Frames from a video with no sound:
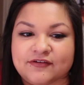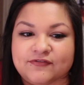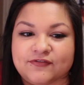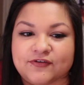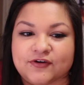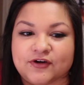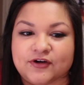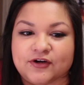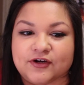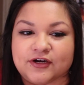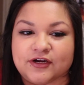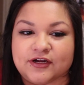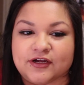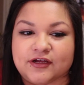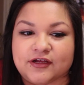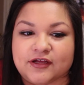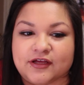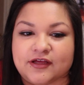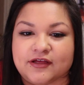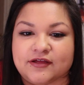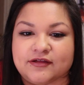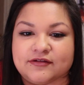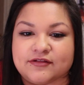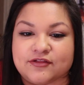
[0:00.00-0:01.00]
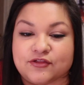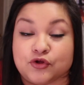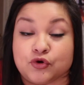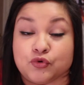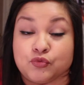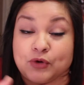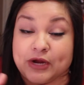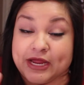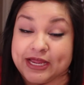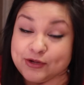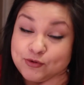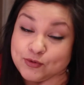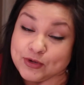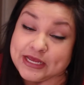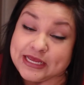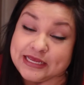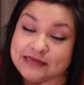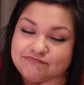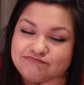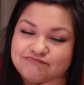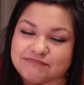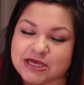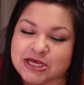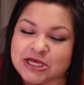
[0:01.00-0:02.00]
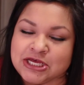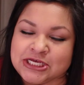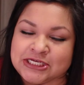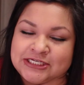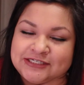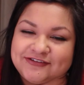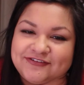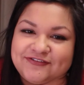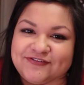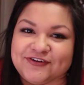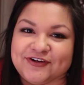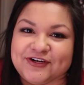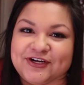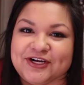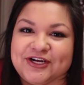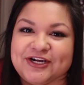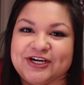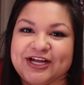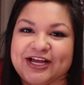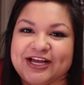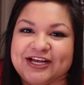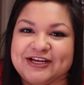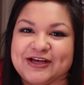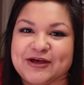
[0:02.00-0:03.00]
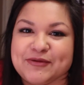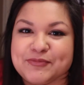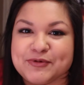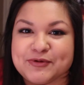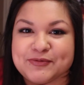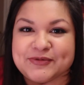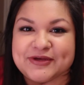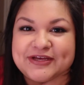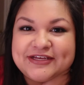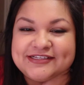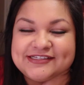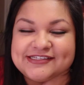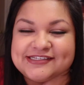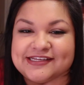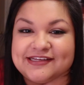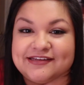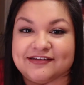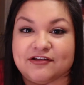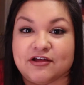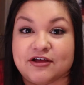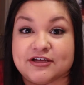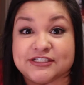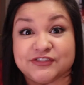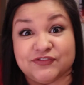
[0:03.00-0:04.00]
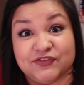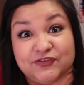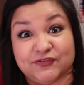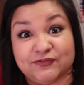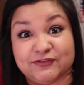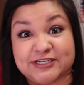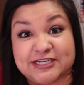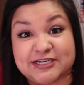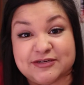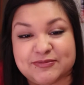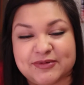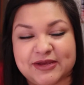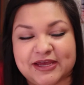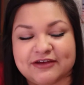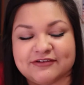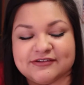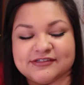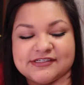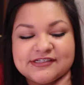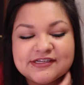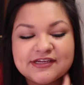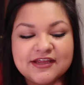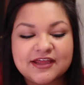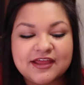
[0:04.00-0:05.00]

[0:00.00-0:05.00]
for the right way for a couple months and lost 15 pounds.